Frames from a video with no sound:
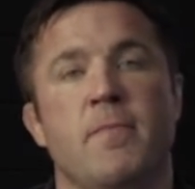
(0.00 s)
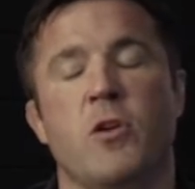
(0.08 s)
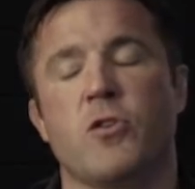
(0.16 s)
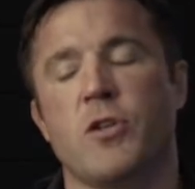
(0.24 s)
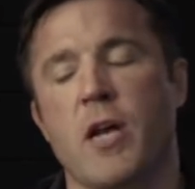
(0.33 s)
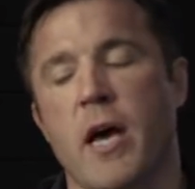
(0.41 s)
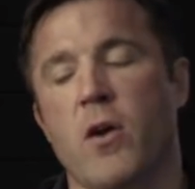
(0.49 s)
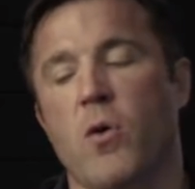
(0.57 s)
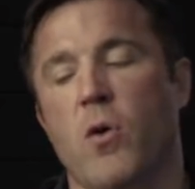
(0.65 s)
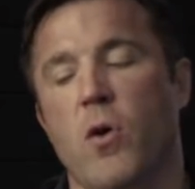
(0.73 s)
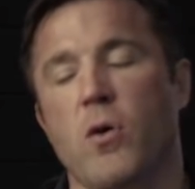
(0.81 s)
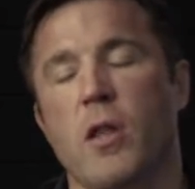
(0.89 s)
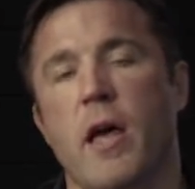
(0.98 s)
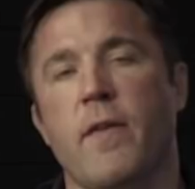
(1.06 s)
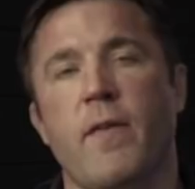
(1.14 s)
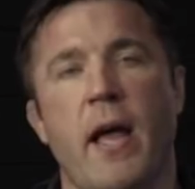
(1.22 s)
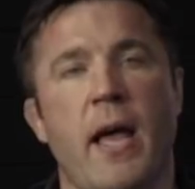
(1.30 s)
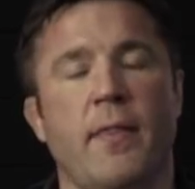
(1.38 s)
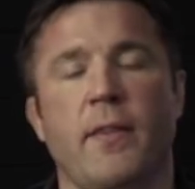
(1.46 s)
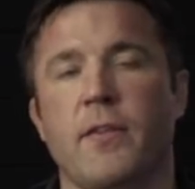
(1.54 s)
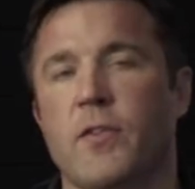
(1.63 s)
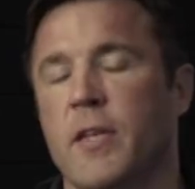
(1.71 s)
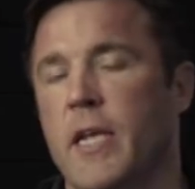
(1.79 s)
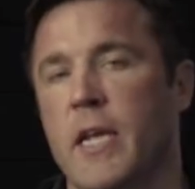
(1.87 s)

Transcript: There's not a whole lot of athletes in